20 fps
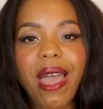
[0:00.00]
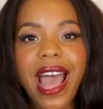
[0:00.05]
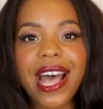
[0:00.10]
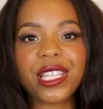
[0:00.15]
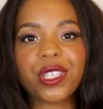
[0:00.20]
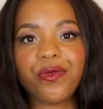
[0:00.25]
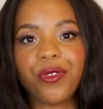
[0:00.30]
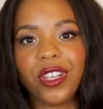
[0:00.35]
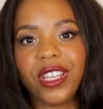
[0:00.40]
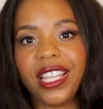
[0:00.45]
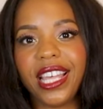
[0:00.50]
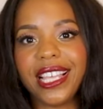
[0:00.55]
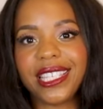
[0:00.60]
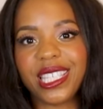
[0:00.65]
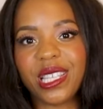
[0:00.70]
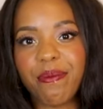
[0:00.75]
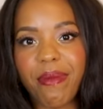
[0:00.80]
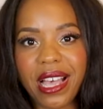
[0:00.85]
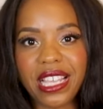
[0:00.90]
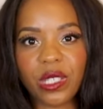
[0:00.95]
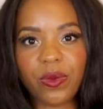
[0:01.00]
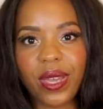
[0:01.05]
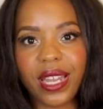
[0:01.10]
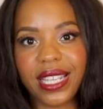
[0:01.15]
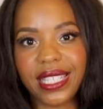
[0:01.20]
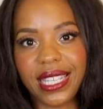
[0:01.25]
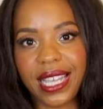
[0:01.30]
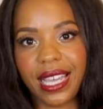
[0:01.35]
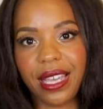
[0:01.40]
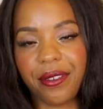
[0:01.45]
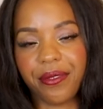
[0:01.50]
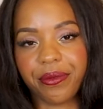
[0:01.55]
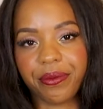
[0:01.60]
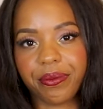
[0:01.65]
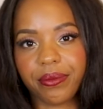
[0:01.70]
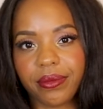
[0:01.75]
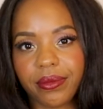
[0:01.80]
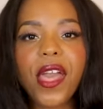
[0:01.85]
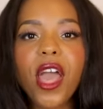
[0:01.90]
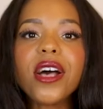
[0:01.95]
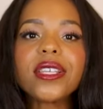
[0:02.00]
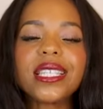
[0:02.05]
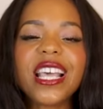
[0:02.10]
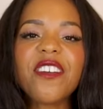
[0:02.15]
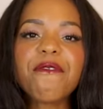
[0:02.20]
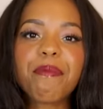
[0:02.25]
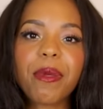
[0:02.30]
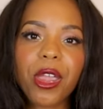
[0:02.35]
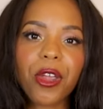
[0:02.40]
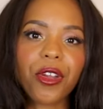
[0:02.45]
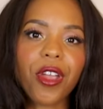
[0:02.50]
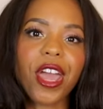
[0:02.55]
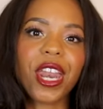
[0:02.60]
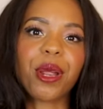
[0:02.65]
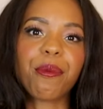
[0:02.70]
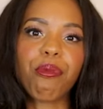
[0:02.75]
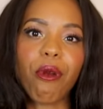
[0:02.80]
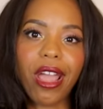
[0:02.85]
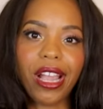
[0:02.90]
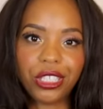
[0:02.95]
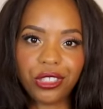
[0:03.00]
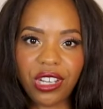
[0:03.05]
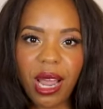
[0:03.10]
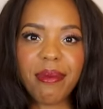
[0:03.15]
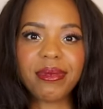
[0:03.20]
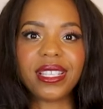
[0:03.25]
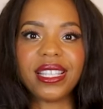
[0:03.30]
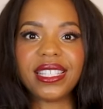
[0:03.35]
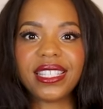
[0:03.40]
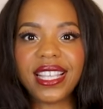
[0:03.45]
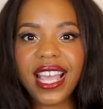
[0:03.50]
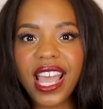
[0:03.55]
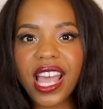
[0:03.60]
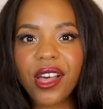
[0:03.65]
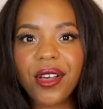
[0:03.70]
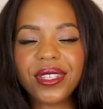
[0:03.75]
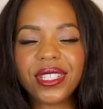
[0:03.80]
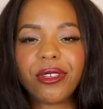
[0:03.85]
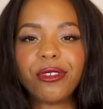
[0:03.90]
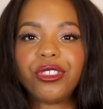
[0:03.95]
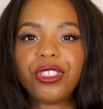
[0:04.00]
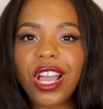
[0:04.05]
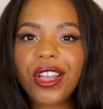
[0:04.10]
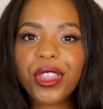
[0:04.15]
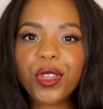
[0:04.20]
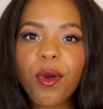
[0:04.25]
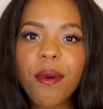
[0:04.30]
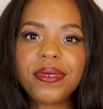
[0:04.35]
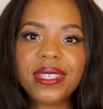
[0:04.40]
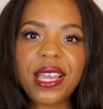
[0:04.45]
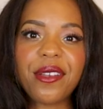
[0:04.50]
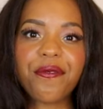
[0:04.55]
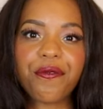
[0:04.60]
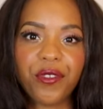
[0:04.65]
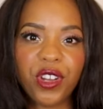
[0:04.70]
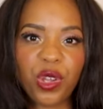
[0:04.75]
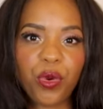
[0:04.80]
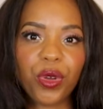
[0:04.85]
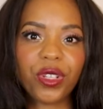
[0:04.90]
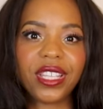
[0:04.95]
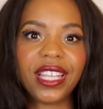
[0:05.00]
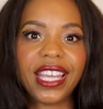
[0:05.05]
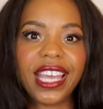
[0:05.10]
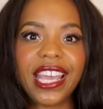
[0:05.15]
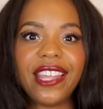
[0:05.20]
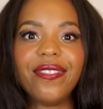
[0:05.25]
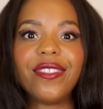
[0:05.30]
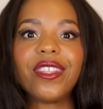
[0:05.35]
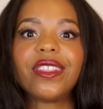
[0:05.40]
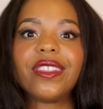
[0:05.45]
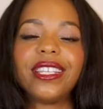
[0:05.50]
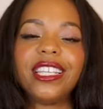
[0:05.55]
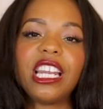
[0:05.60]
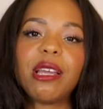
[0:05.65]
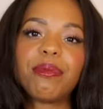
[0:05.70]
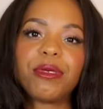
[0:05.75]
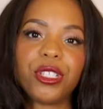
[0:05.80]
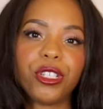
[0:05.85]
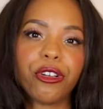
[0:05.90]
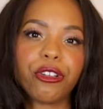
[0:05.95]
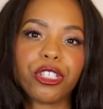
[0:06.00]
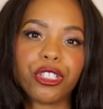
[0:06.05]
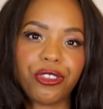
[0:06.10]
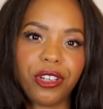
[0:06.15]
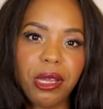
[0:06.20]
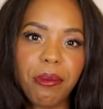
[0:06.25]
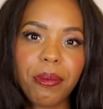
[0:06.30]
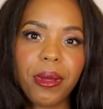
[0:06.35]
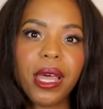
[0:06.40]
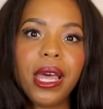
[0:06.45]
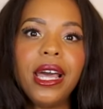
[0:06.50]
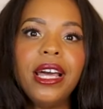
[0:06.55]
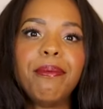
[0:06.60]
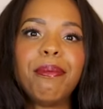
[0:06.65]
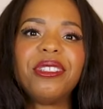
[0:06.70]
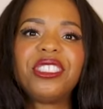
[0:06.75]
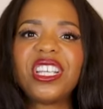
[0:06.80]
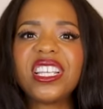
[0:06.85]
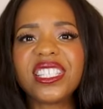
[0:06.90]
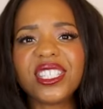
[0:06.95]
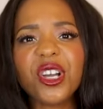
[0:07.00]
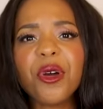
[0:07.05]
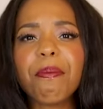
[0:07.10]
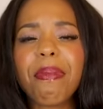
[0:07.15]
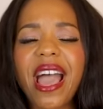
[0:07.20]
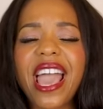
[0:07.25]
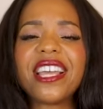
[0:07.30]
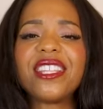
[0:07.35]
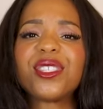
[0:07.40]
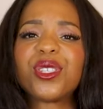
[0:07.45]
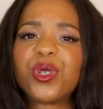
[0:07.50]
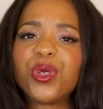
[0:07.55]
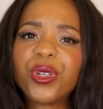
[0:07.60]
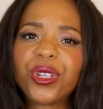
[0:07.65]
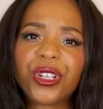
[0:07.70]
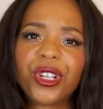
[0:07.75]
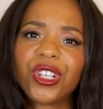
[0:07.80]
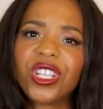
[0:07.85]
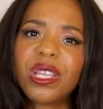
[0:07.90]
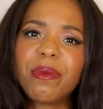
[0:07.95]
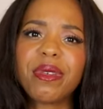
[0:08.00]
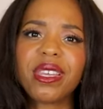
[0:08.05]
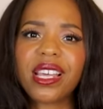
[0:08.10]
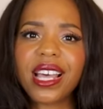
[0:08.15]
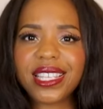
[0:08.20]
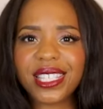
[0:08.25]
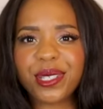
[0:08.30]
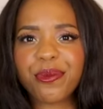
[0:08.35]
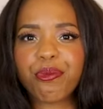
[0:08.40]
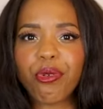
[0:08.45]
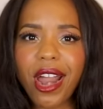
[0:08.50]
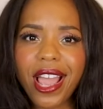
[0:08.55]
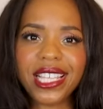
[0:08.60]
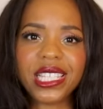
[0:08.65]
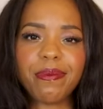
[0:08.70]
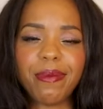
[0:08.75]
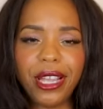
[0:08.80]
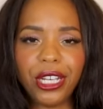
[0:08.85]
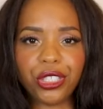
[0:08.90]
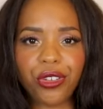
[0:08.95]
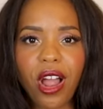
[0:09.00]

Pass really is the best way to save. They also have periodic price drops and sales, so check the website frequently in the lead up to your trip, but just don't buy it too early because the price may